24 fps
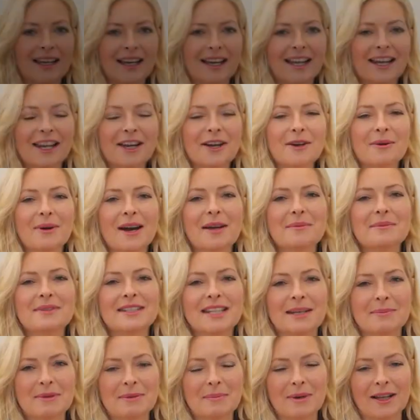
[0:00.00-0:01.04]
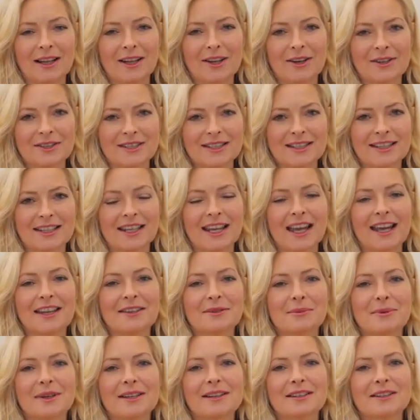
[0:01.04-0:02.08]
Hello, I'm Debbie Bell Hosking
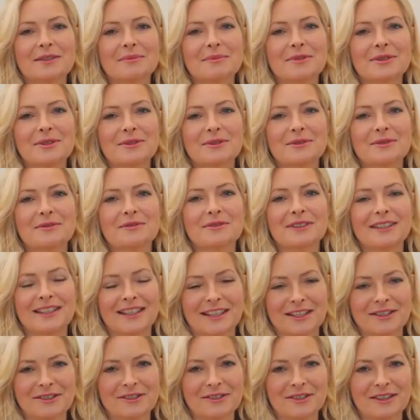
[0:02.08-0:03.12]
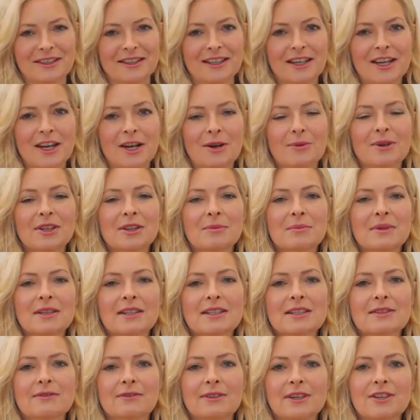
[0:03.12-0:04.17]
and welcome to Finextra. With me
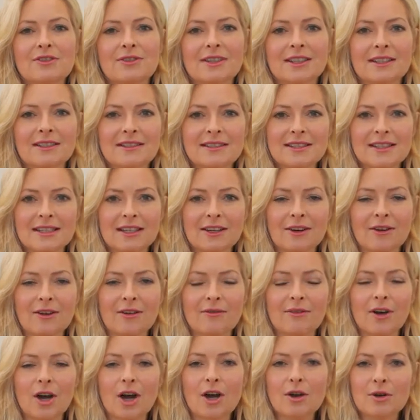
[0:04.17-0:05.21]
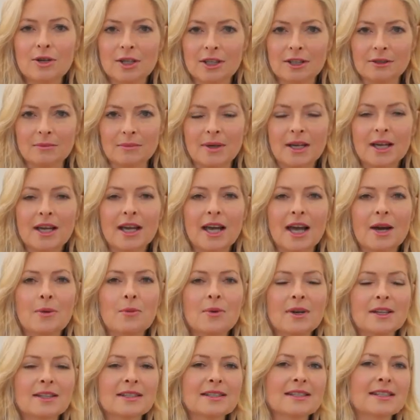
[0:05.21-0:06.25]
is Frederic Nze of Oakam and
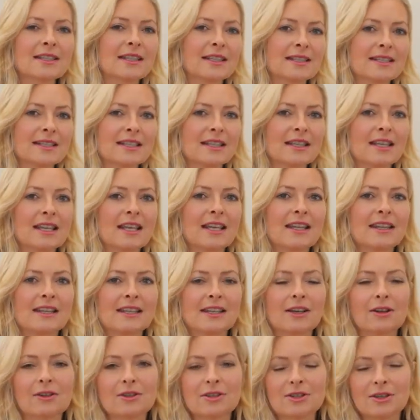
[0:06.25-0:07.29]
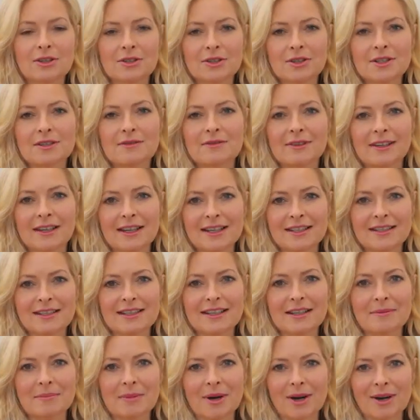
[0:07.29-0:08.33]
we're discussing the alternative
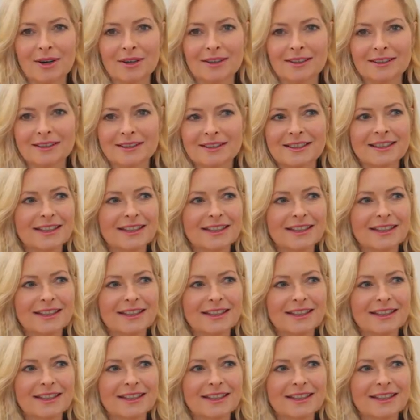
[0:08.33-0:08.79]
lending market.